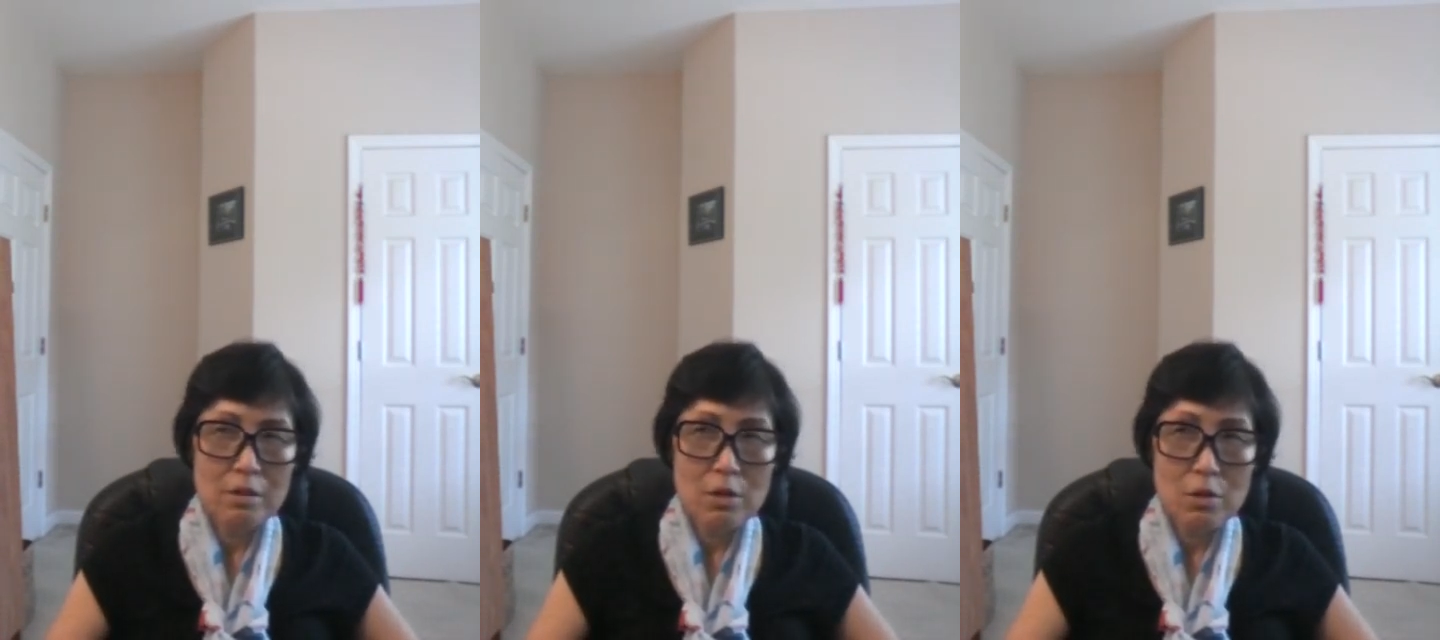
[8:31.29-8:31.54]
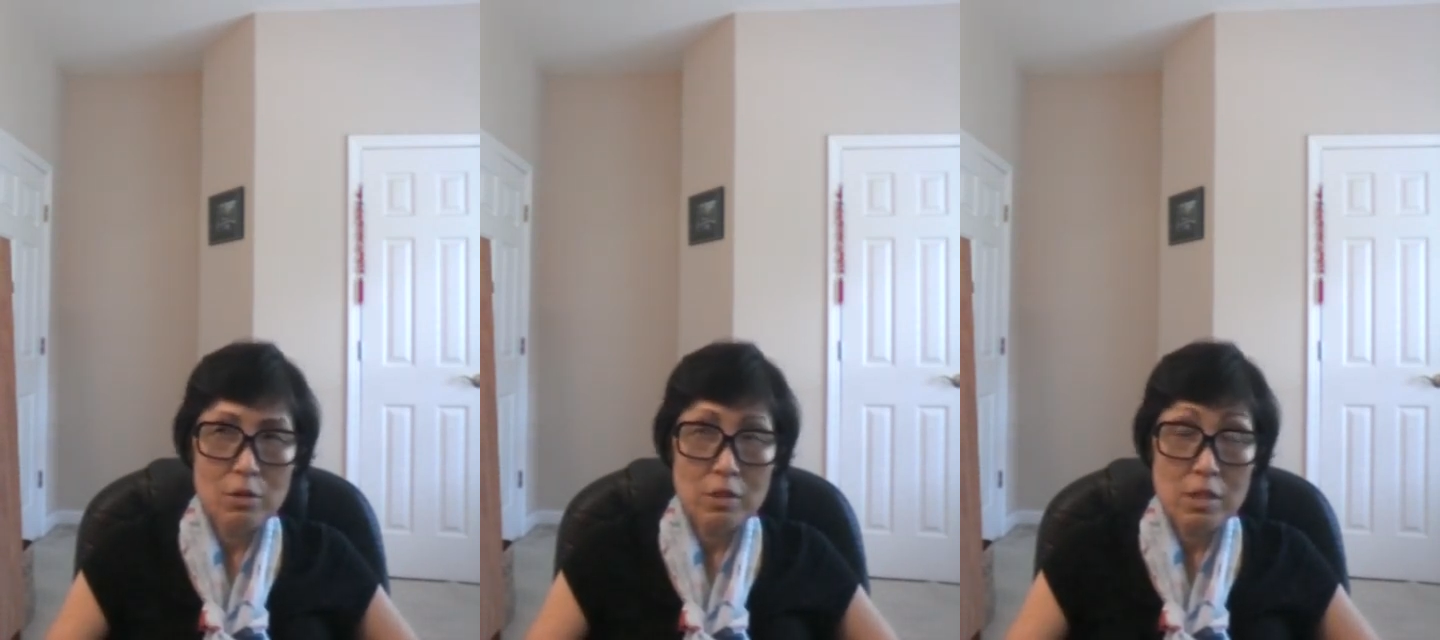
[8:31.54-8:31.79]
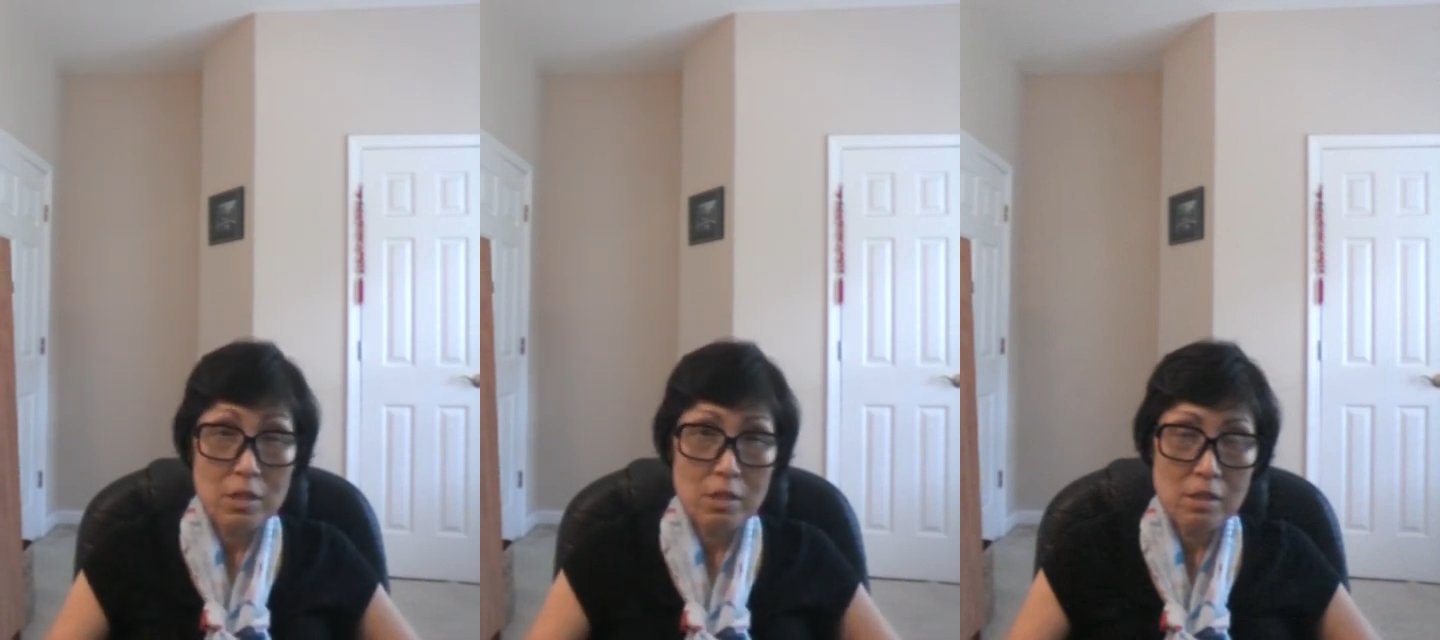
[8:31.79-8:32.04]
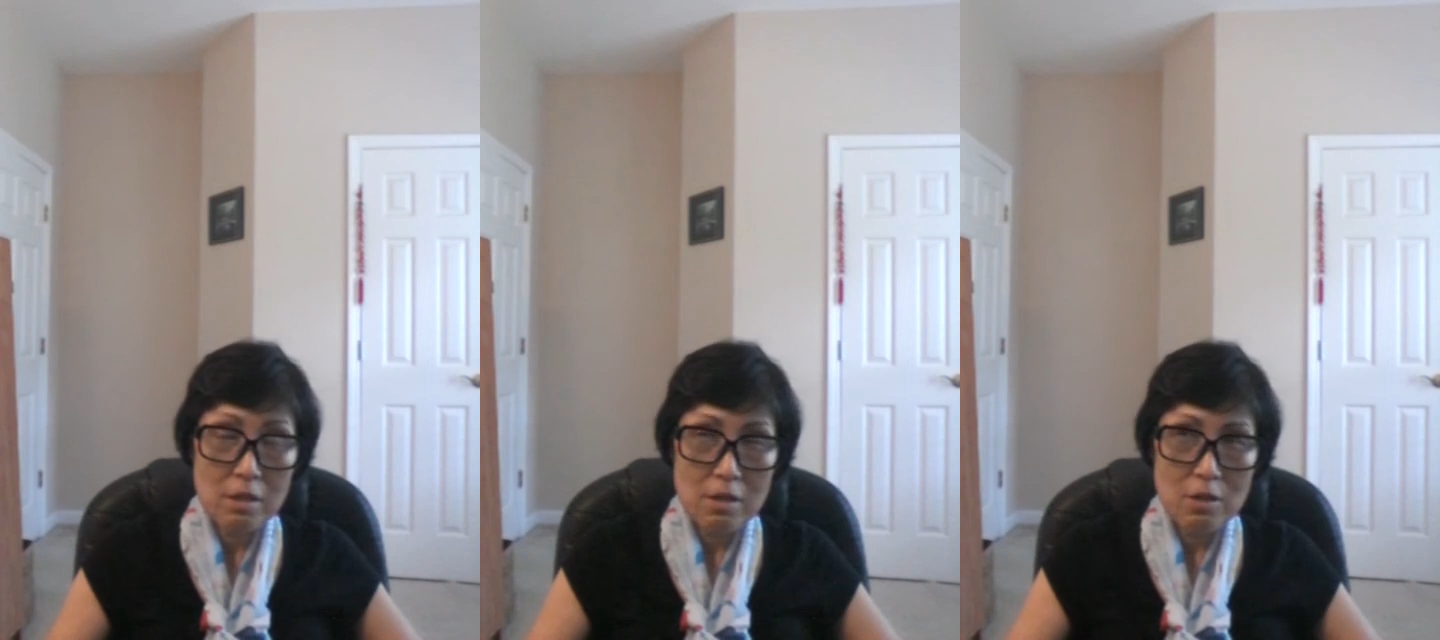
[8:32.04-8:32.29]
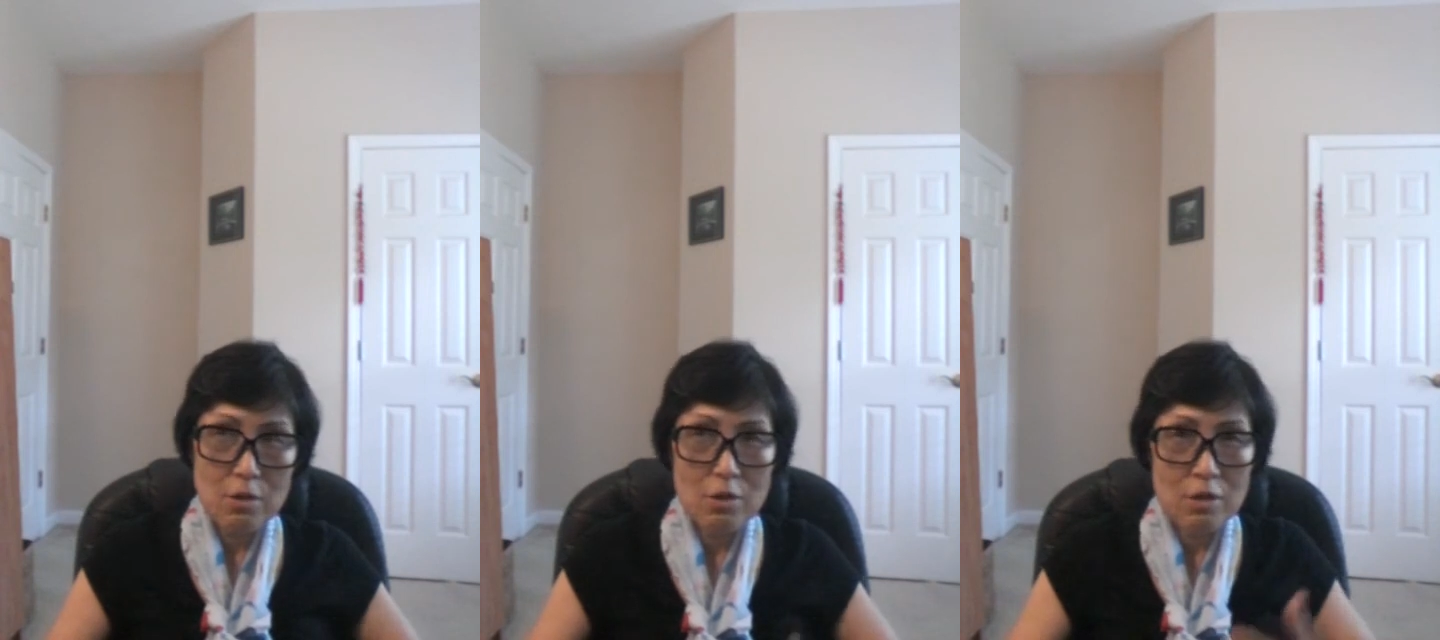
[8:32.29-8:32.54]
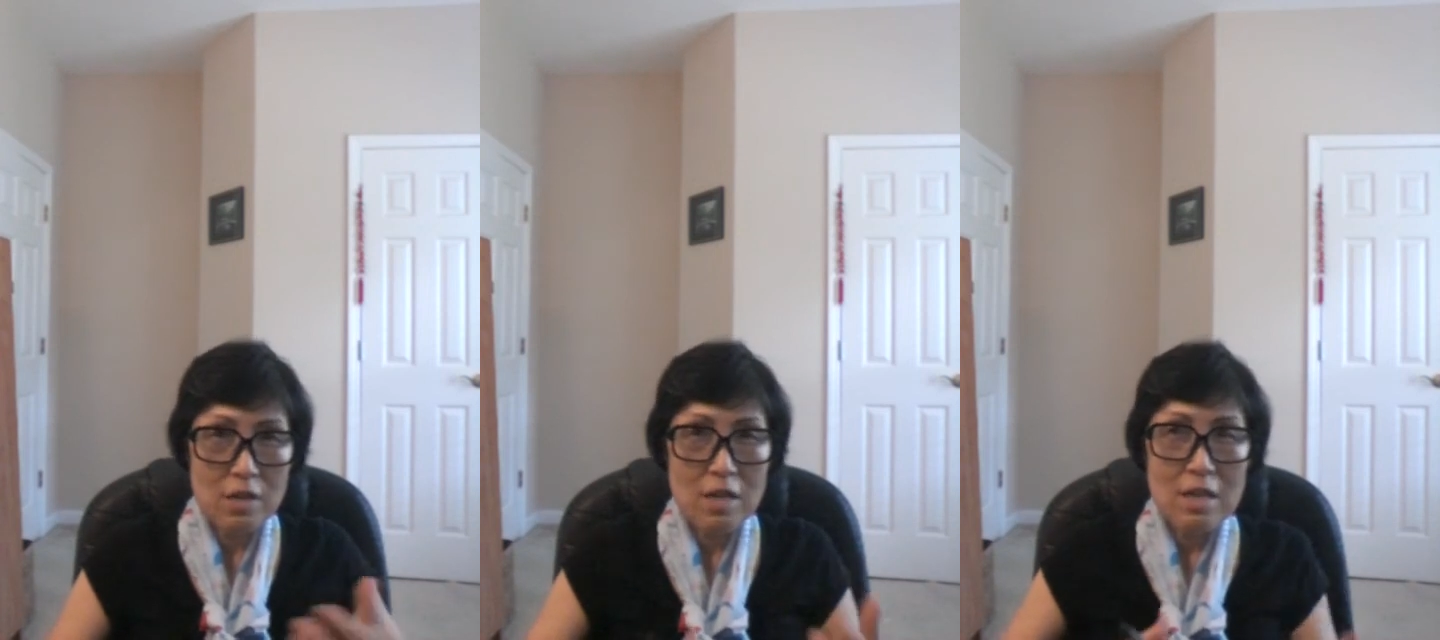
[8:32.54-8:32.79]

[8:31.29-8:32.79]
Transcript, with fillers: or dis or